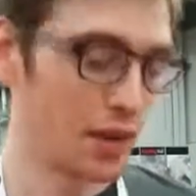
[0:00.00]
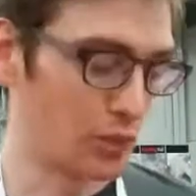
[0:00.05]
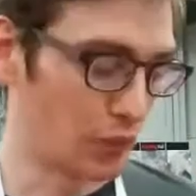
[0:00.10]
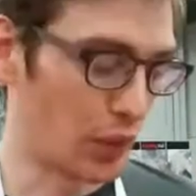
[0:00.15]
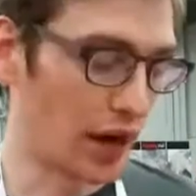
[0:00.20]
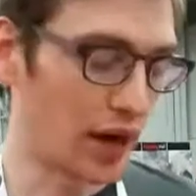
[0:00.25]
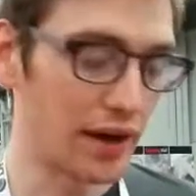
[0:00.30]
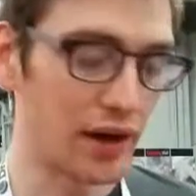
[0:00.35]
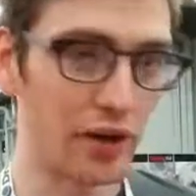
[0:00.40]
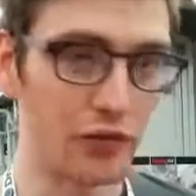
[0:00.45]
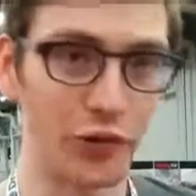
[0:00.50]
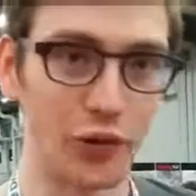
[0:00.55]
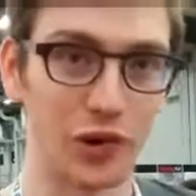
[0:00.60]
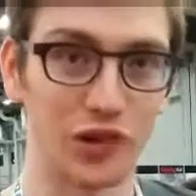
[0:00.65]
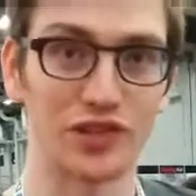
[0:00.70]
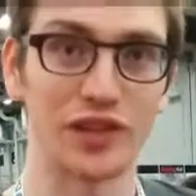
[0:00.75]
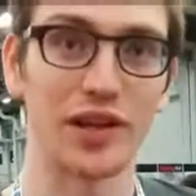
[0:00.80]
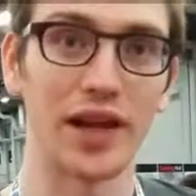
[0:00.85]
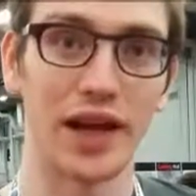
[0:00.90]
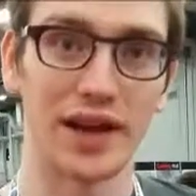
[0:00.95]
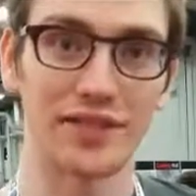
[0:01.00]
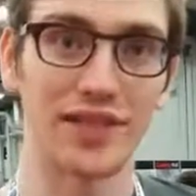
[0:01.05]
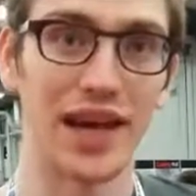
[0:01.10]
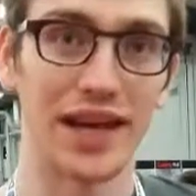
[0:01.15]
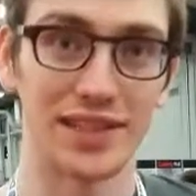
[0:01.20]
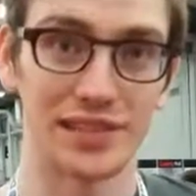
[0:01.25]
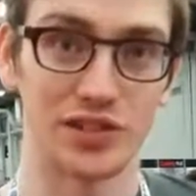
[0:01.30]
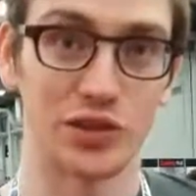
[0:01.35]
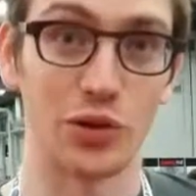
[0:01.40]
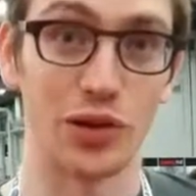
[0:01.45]
But of course, a lot of
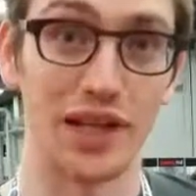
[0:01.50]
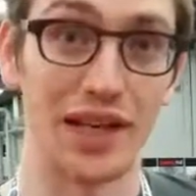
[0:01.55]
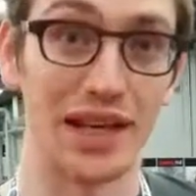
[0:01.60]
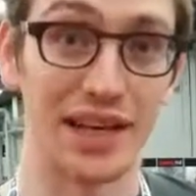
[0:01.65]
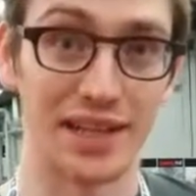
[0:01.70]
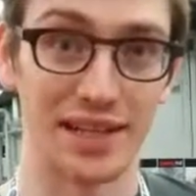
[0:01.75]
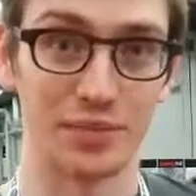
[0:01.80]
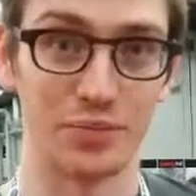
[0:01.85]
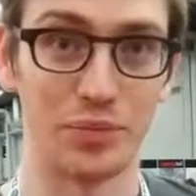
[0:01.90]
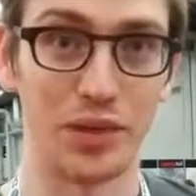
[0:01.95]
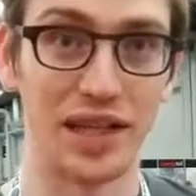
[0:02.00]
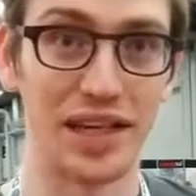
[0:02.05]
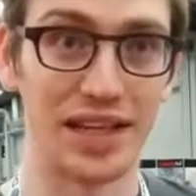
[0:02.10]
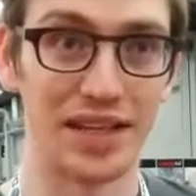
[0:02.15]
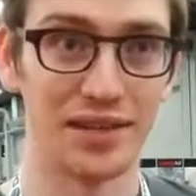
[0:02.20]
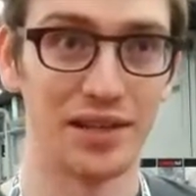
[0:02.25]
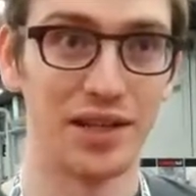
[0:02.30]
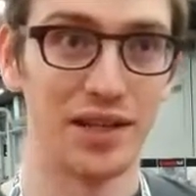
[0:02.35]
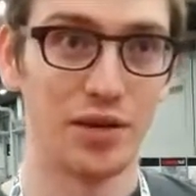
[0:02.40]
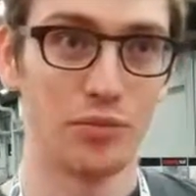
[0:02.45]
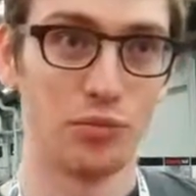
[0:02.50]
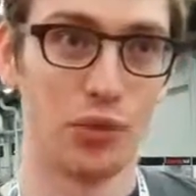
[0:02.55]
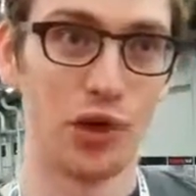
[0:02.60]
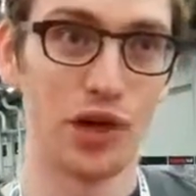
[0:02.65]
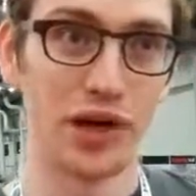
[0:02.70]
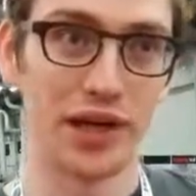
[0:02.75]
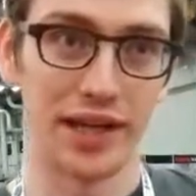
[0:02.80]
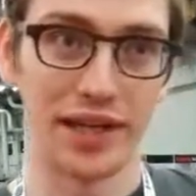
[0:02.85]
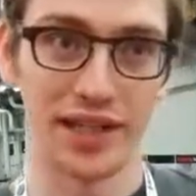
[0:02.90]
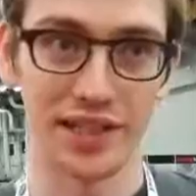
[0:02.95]
that's going to be
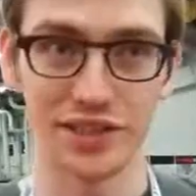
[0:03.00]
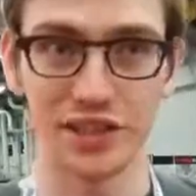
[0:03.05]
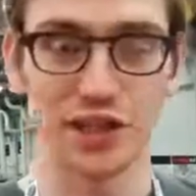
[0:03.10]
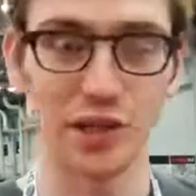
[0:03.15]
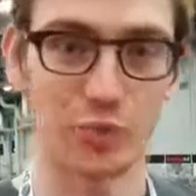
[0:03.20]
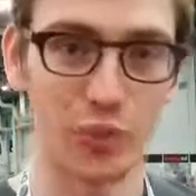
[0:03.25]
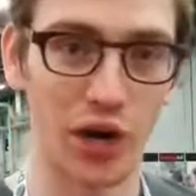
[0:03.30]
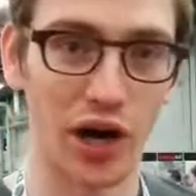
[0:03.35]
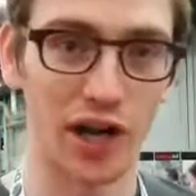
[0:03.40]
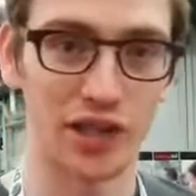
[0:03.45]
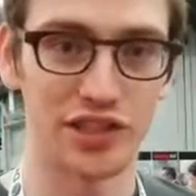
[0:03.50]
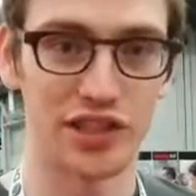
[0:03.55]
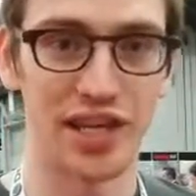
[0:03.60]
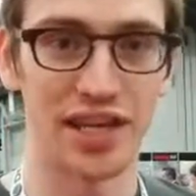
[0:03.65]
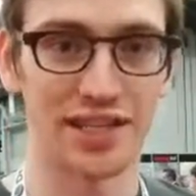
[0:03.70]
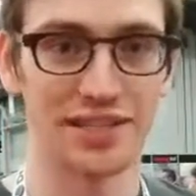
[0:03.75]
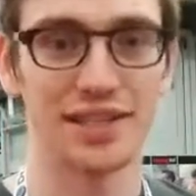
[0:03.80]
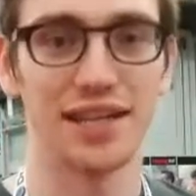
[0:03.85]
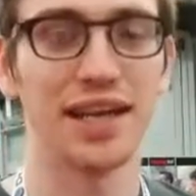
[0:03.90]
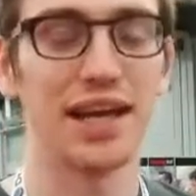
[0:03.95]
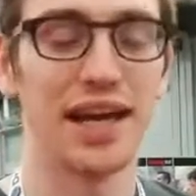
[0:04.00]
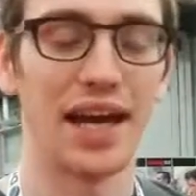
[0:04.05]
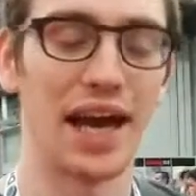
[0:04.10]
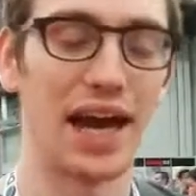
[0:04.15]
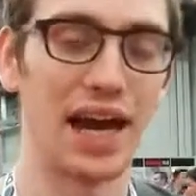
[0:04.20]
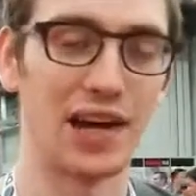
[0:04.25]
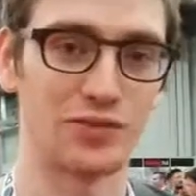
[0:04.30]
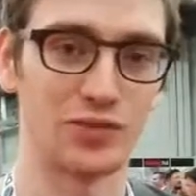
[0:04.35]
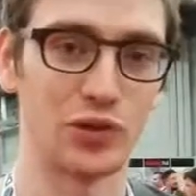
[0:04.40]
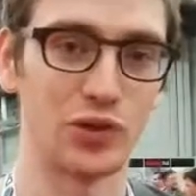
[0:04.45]
put into the project
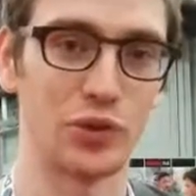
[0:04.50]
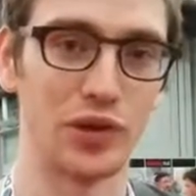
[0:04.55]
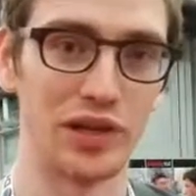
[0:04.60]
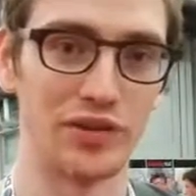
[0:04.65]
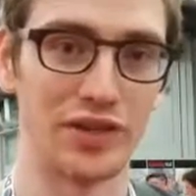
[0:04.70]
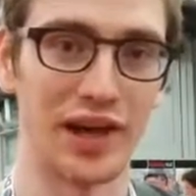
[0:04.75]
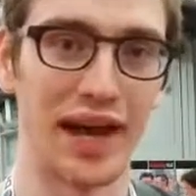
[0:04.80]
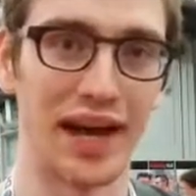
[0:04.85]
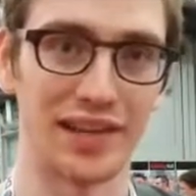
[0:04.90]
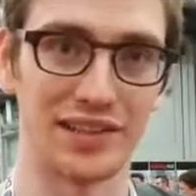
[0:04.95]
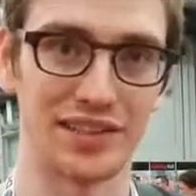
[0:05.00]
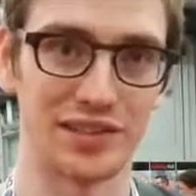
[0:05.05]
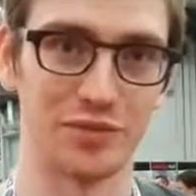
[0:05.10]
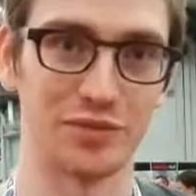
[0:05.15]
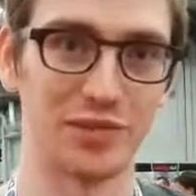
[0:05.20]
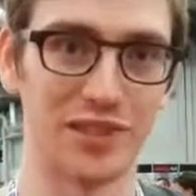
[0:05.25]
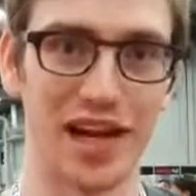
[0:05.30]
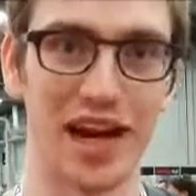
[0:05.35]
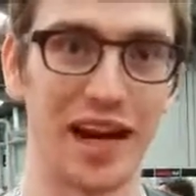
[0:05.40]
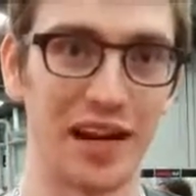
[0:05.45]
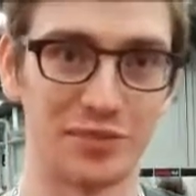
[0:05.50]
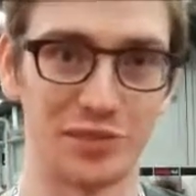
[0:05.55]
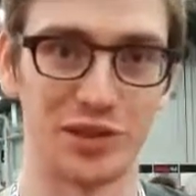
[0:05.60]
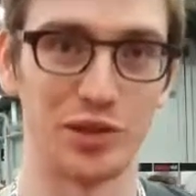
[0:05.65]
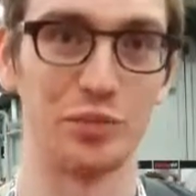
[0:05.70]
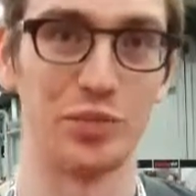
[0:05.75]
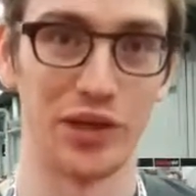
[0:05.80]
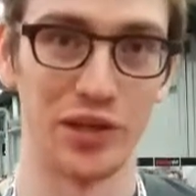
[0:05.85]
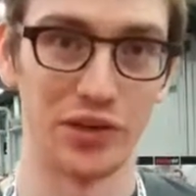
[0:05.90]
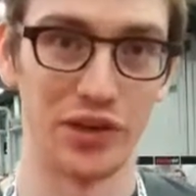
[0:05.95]
after we've had some time
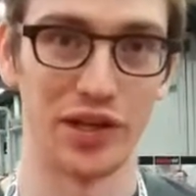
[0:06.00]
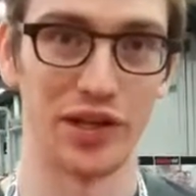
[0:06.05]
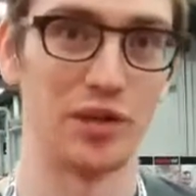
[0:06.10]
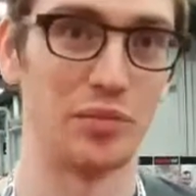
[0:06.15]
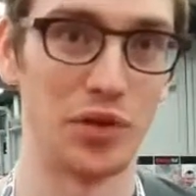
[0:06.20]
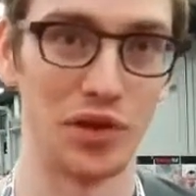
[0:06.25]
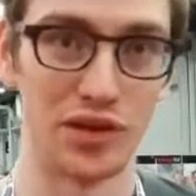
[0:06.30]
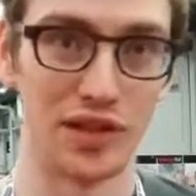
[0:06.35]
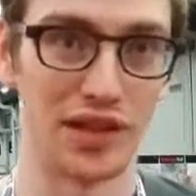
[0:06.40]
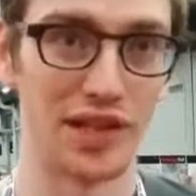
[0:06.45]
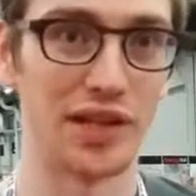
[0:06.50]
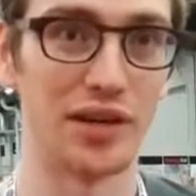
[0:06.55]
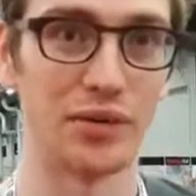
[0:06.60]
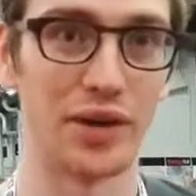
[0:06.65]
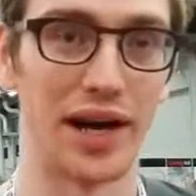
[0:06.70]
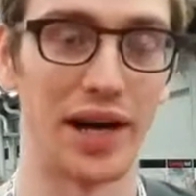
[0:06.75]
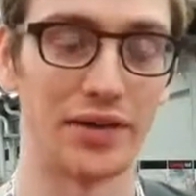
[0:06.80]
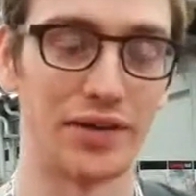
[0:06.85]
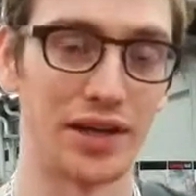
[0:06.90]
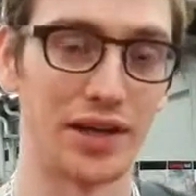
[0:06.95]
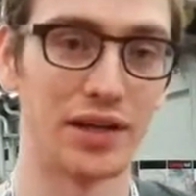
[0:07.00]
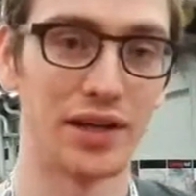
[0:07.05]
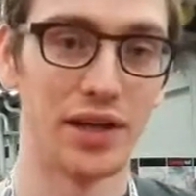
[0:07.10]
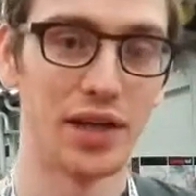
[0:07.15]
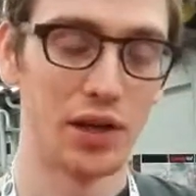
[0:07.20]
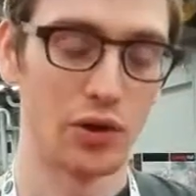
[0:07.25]
to build the community around it.